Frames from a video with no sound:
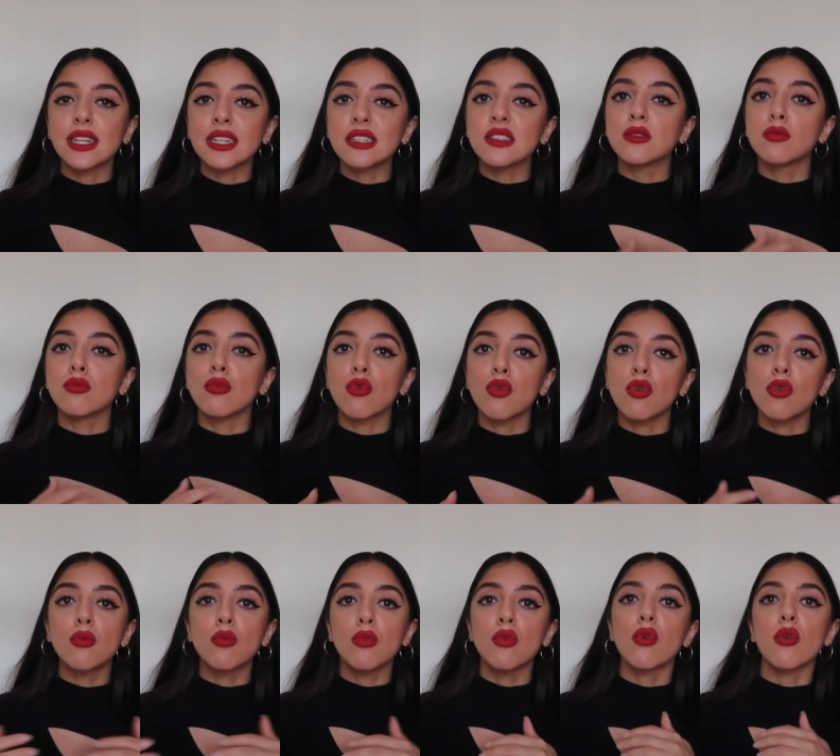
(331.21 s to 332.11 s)
list
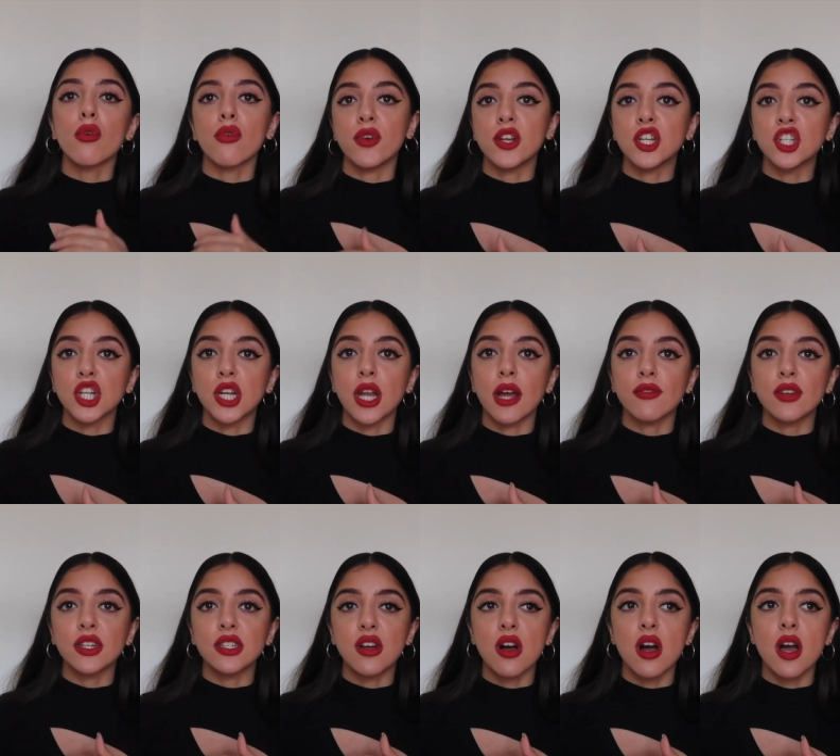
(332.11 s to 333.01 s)
more and more efficient
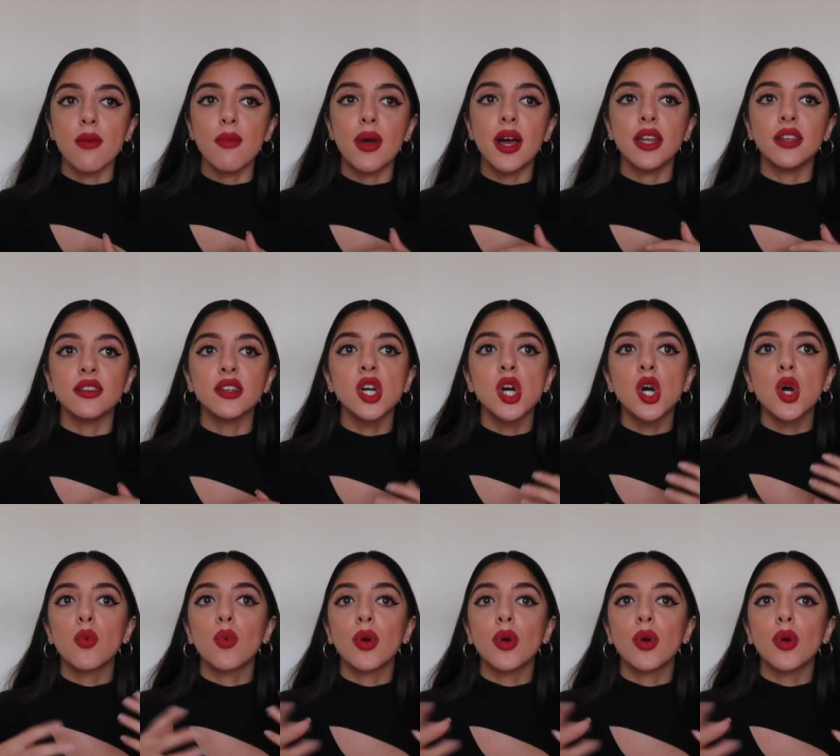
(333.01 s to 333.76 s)
every time and